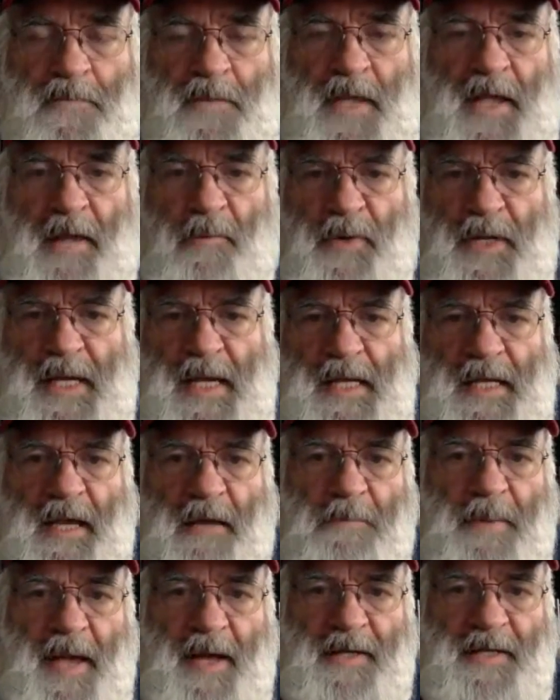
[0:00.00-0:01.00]
And we need to
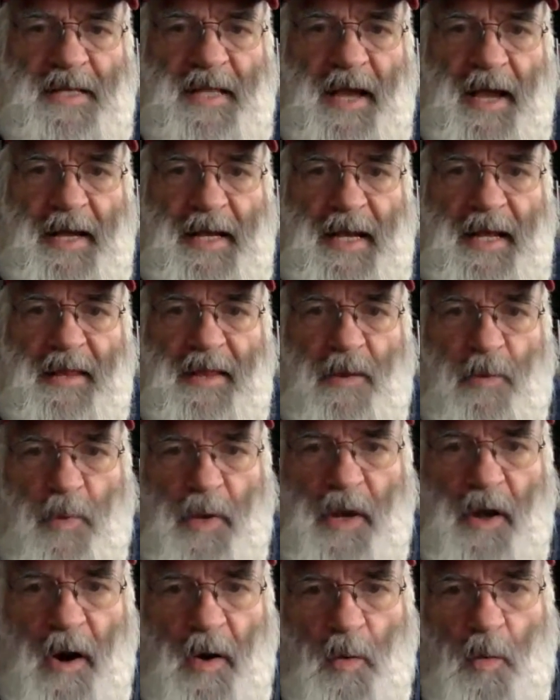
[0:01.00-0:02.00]
get back to the idea that
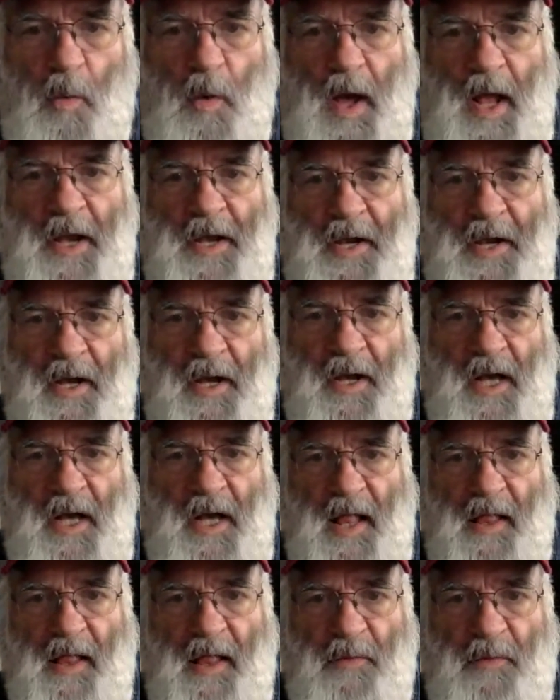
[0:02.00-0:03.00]
we are one
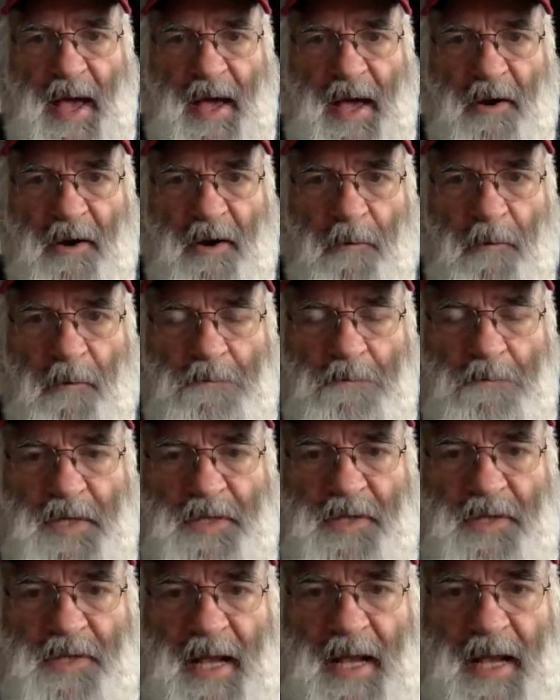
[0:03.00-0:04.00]
Colorado.
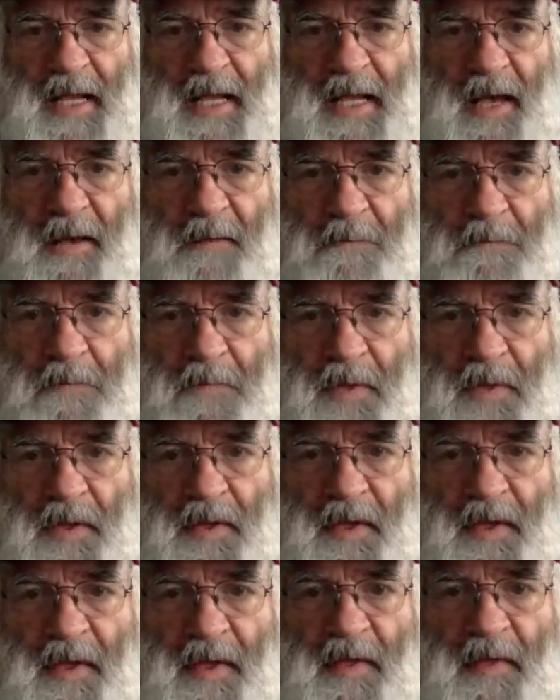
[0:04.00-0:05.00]
This idea
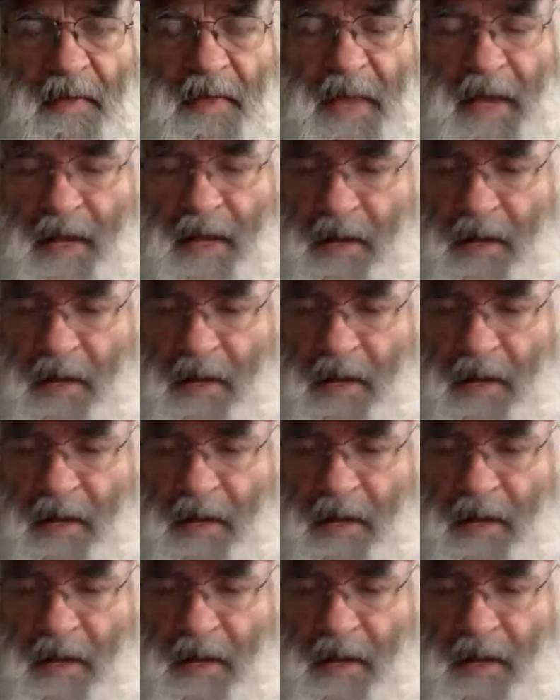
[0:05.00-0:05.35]
that